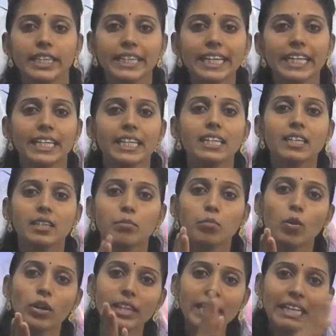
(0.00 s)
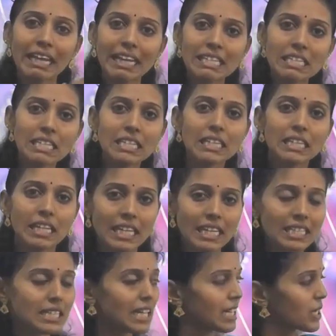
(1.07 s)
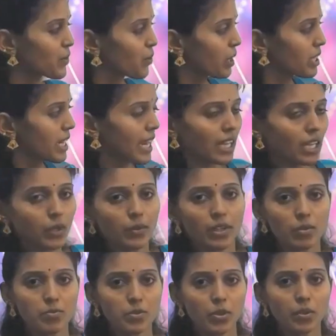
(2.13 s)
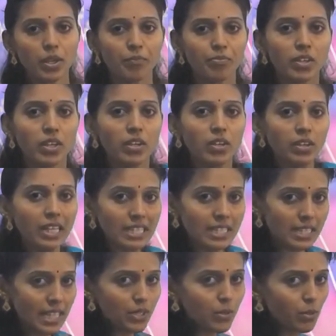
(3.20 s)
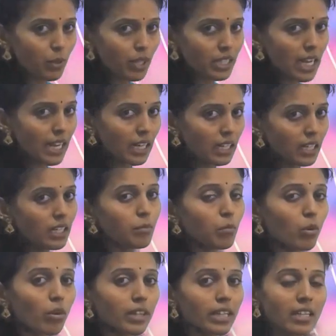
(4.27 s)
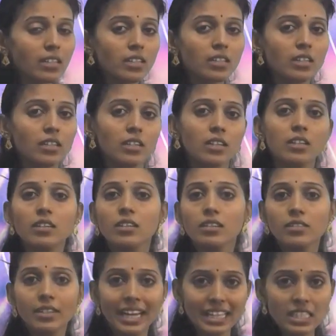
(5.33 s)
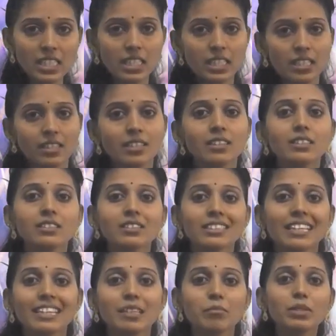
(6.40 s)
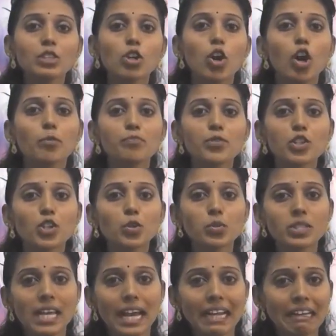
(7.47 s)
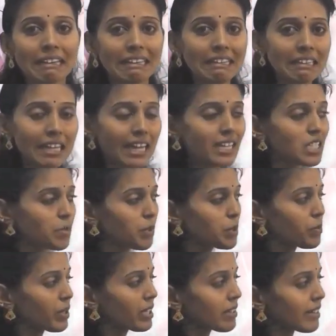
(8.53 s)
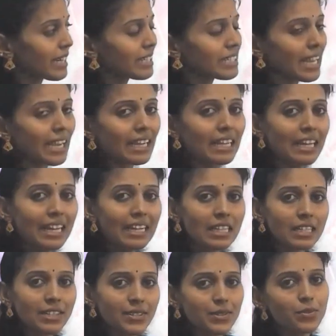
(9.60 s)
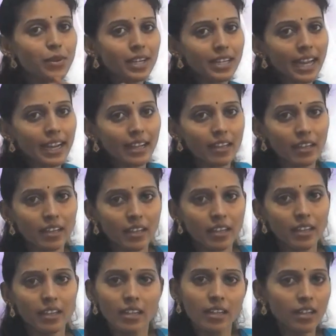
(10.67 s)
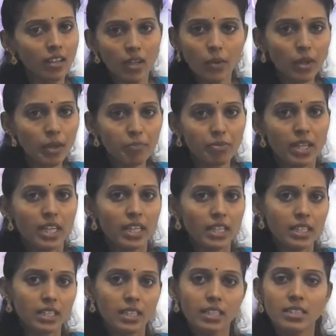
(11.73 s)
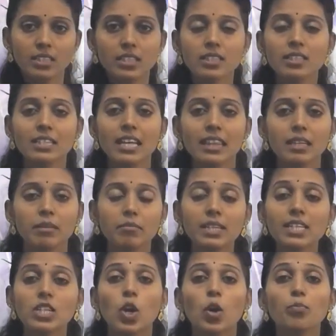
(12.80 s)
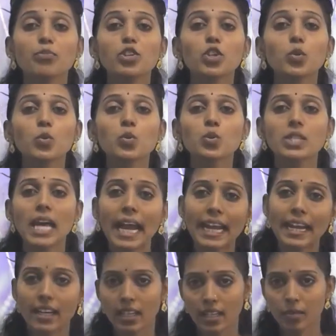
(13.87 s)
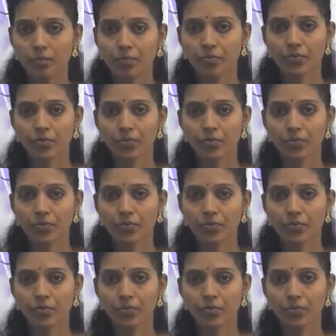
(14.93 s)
then more than 90 degree, less than a straight angle, you can observe here, less than a straight angle, more than 90 degree, it is nothing but obtuse angle. It lies between right angle and straight angle. Okay, it is nothing but obtuse angle.